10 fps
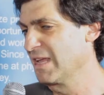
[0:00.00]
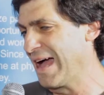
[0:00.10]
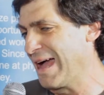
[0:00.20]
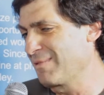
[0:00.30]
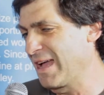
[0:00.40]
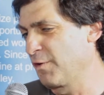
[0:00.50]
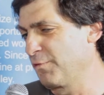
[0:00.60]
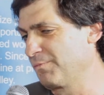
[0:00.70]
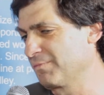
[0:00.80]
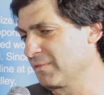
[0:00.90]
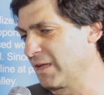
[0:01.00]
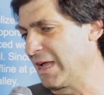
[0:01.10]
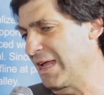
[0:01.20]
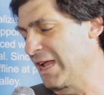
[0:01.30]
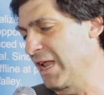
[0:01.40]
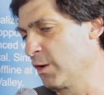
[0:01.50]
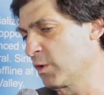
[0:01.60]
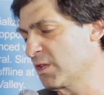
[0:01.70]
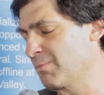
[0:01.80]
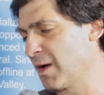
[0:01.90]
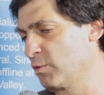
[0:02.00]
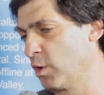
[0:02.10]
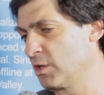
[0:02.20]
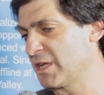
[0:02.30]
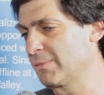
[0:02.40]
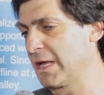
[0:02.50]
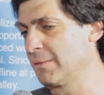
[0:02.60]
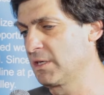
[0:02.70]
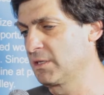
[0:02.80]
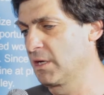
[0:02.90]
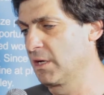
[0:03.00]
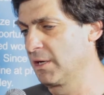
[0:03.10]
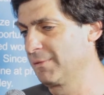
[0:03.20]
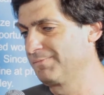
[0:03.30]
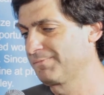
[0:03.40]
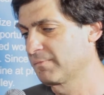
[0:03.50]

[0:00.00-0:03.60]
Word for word: I'm kind of I, I look at my role sometimes as a, um,